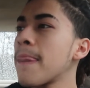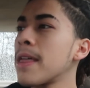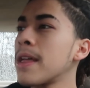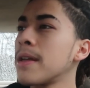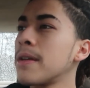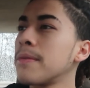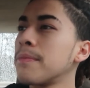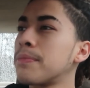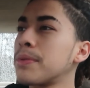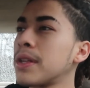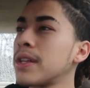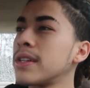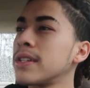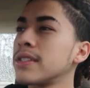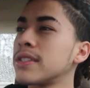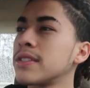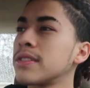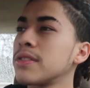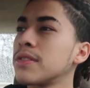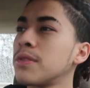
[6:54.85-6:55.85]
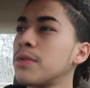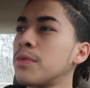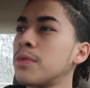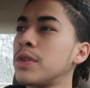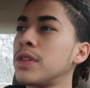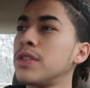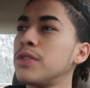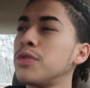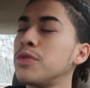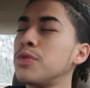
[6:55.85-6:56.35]
And plus,
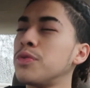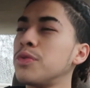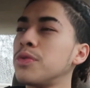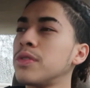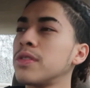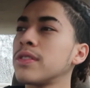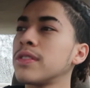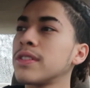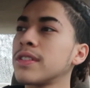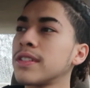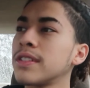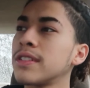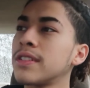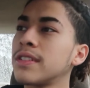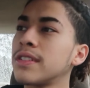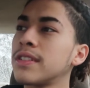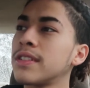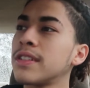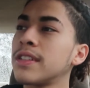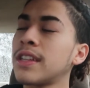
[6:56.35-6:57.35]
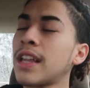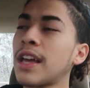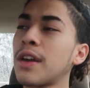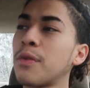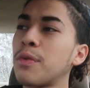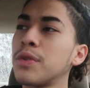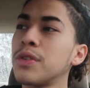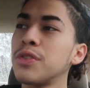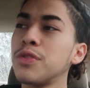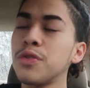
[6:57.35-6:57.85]
when you
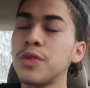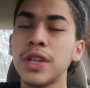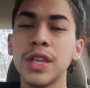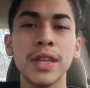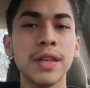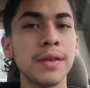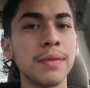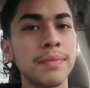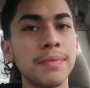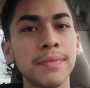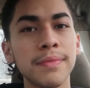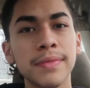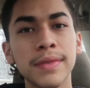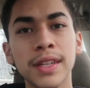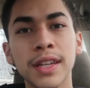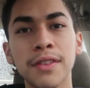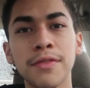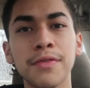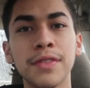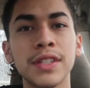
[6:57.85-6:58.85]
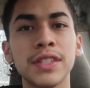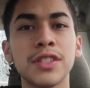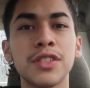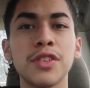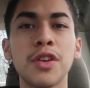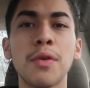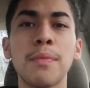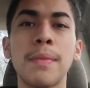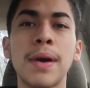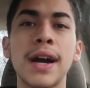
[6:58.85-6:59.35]
keep
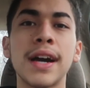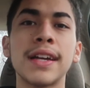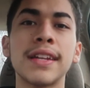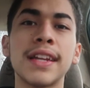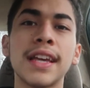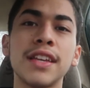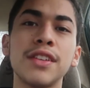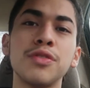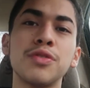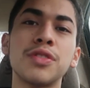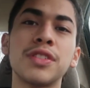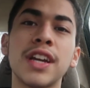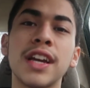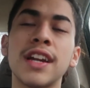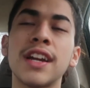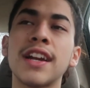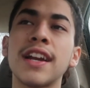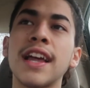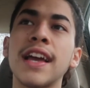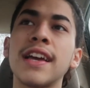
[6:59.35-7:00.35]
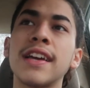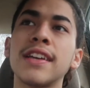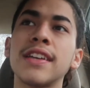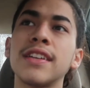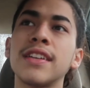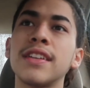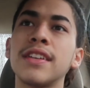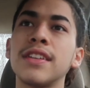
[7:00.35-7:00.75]
convincing your mind that you're scared of that,